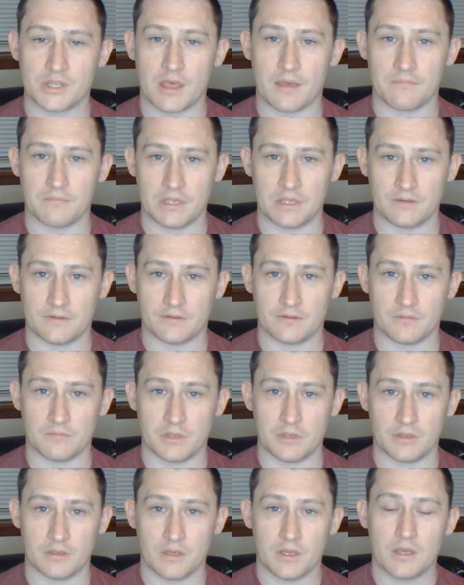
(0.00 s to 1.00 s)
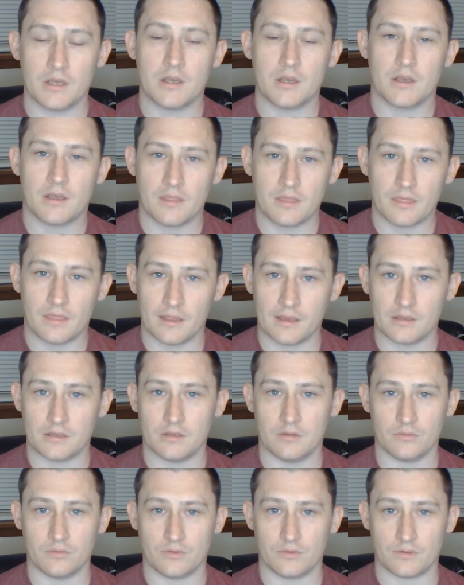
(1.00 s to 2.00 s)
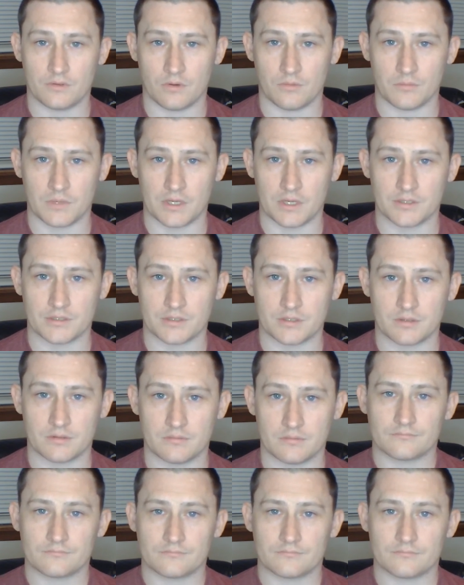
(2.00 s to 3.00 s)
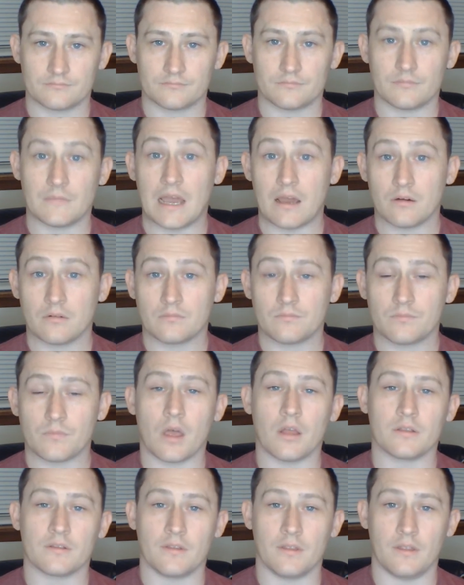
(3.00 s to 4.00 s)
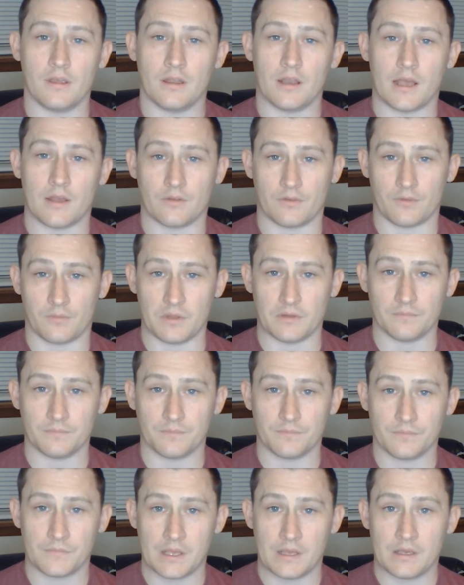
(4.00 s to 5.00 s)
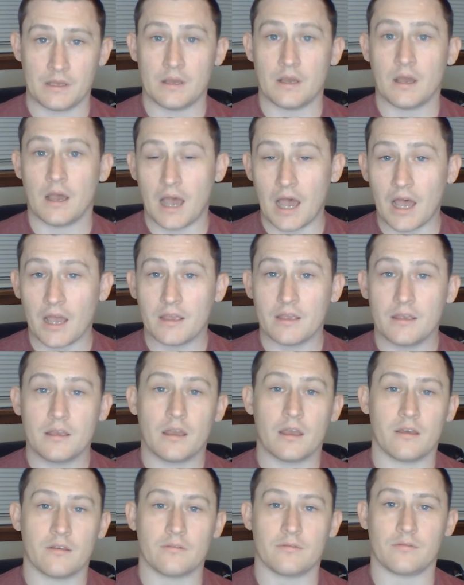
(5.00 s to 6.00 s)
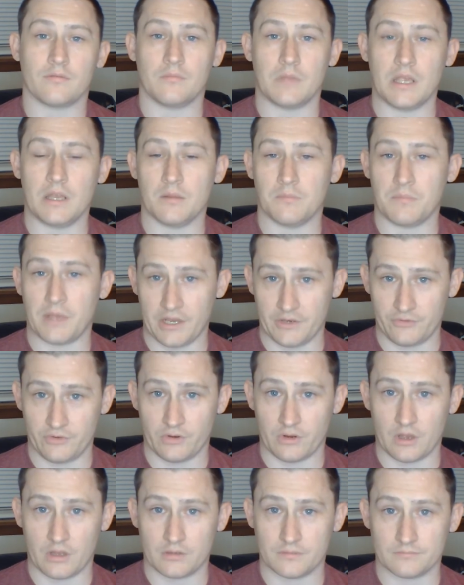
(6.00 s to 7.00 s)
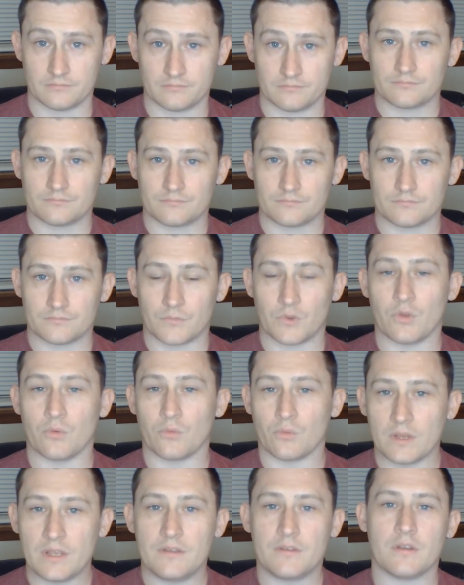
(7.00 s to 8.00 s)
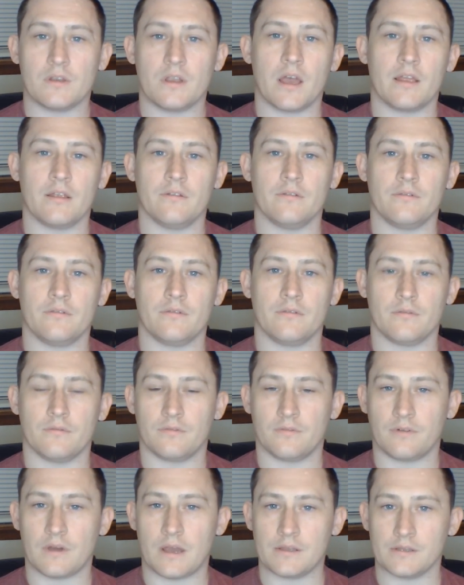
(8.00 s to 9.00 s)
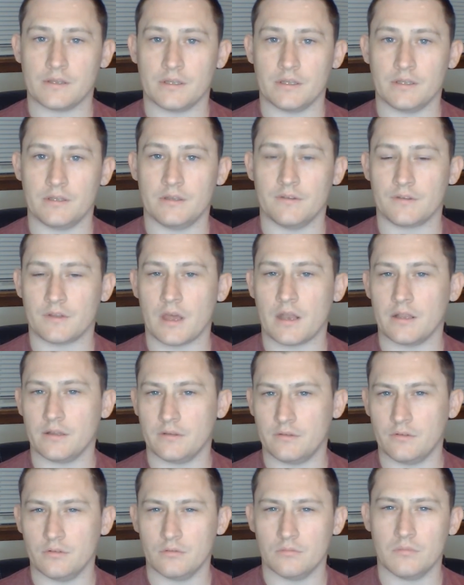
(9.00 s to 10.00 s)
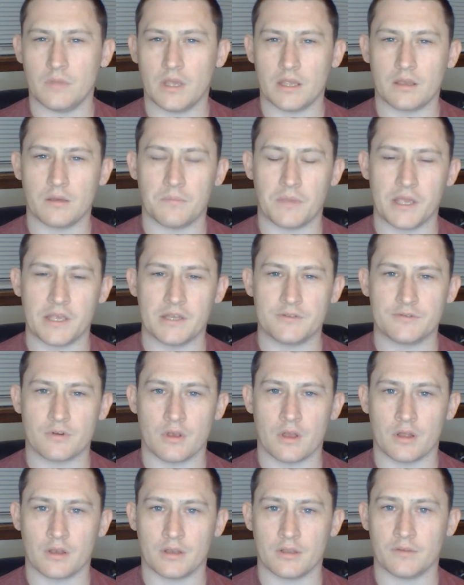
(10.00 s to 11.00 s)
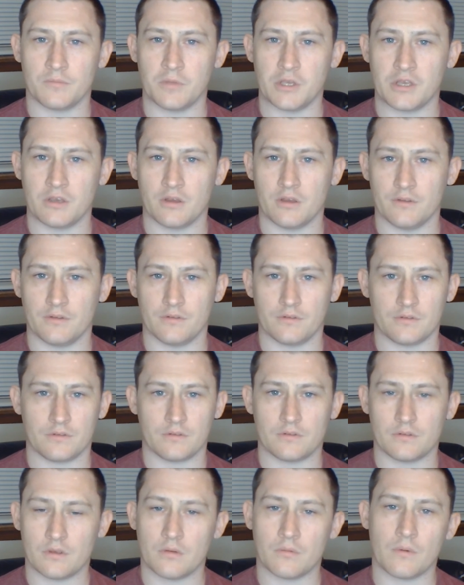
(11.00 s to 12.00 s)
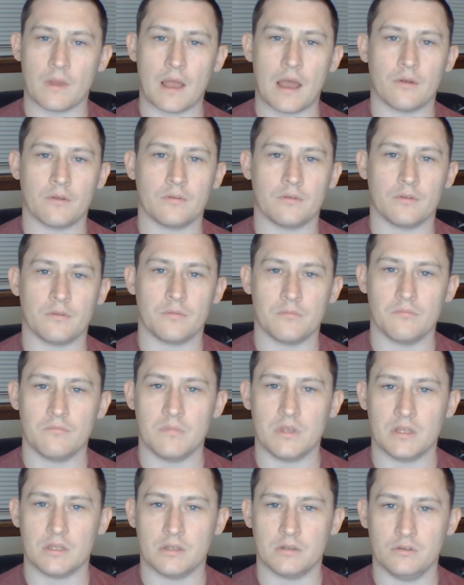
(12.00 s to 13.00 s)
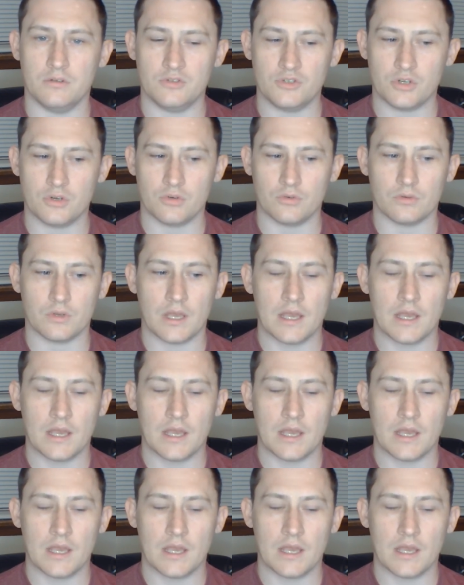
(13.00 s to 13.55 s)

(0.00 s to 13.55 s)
means to me. Thank you so much. Now, on to the announcement. I have made a Patreon. The reason I've finally decided to make a Patreon is because around mid June,